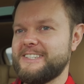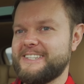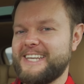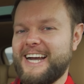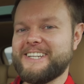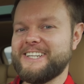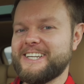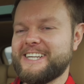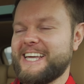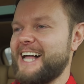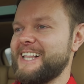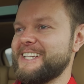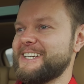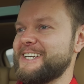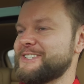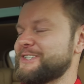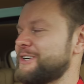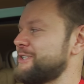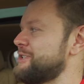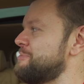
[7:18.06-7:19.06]

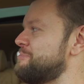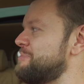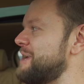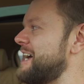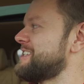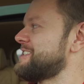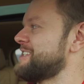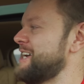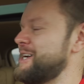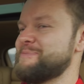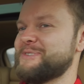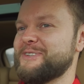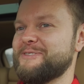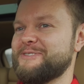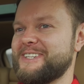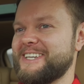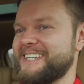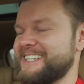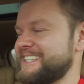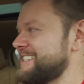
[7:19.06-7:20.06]
Technicalities are the best types of
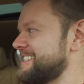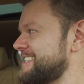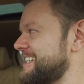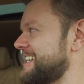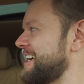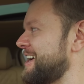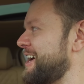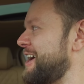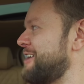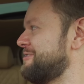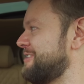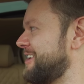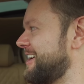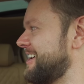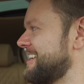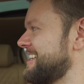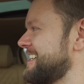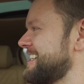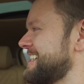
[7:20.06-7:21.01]
things to get off on.